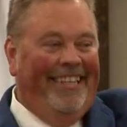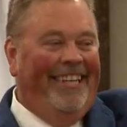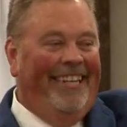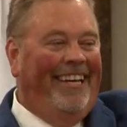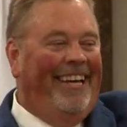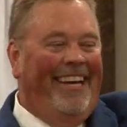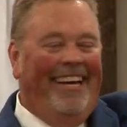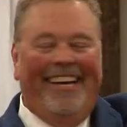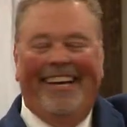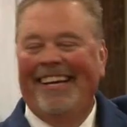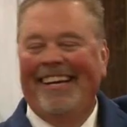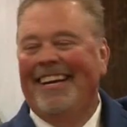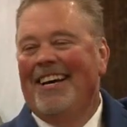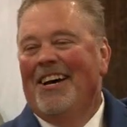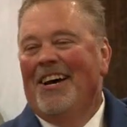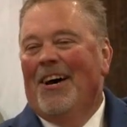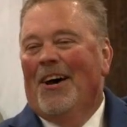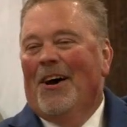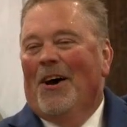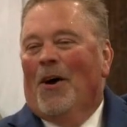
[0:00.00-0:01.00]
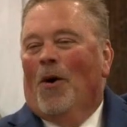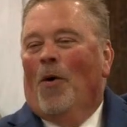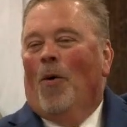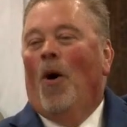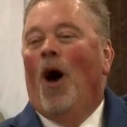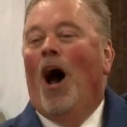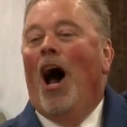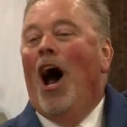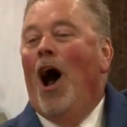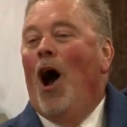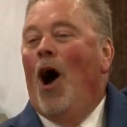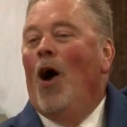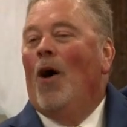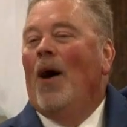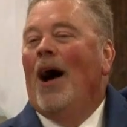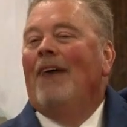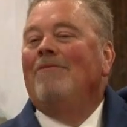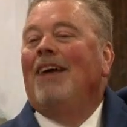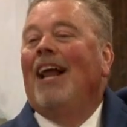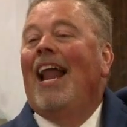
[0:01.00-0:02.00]

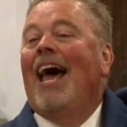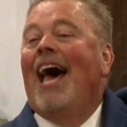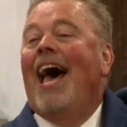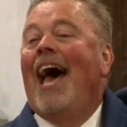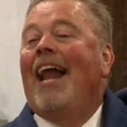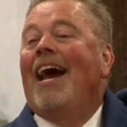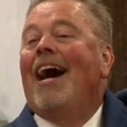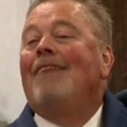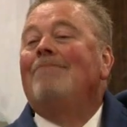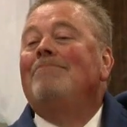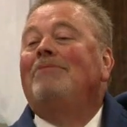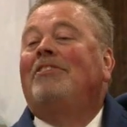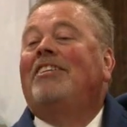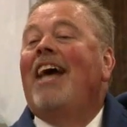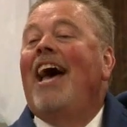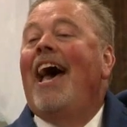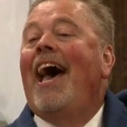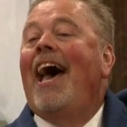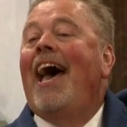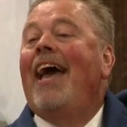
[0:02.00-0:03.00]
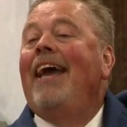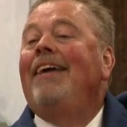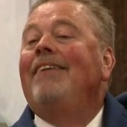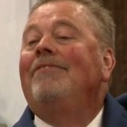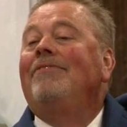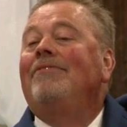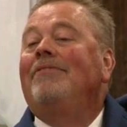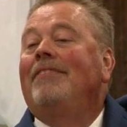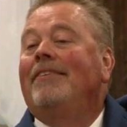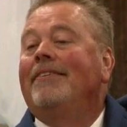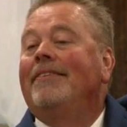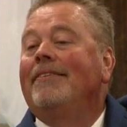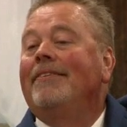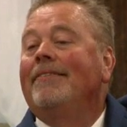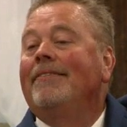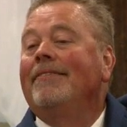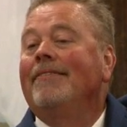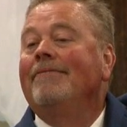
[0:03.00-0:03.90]
Whoa, I'm glad I'm saved.